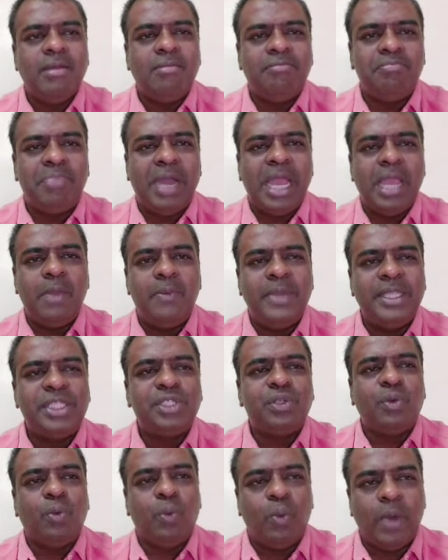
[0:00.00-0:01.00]
by
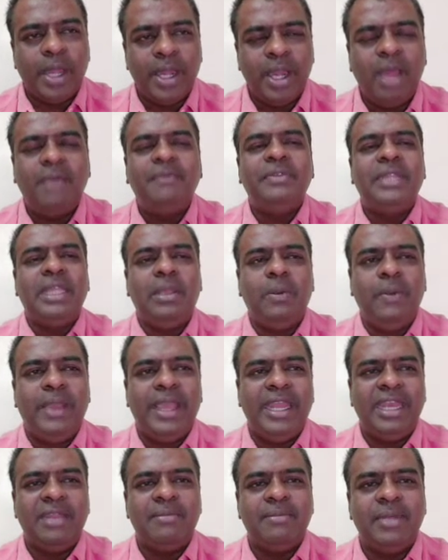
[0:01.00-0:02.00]
which one of the
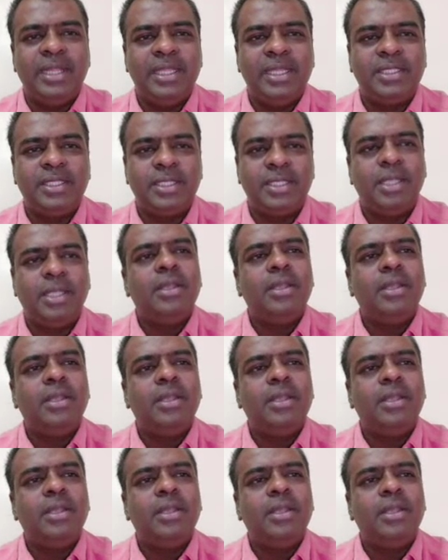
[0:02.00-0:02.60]
variables,